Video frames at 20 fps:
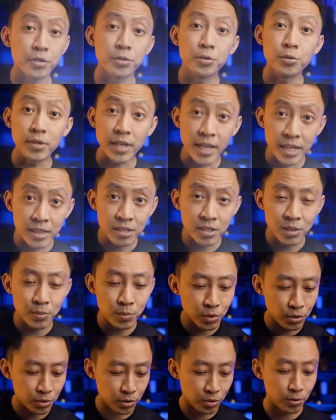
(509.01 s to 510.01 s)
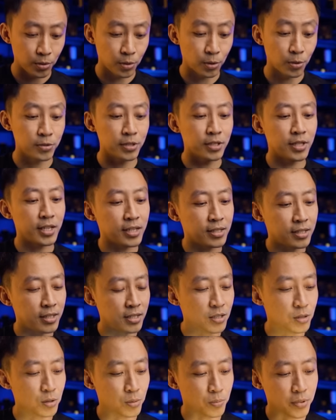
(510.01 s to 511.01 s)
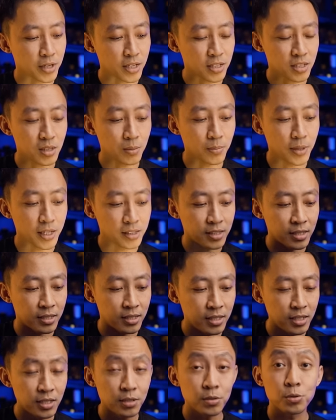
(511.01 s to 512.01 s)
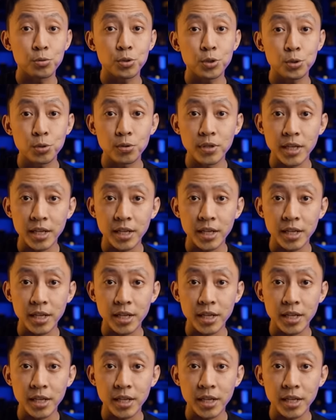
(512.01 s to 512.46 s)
want to do lantern mode, you will hold it like this to press the button here to switch to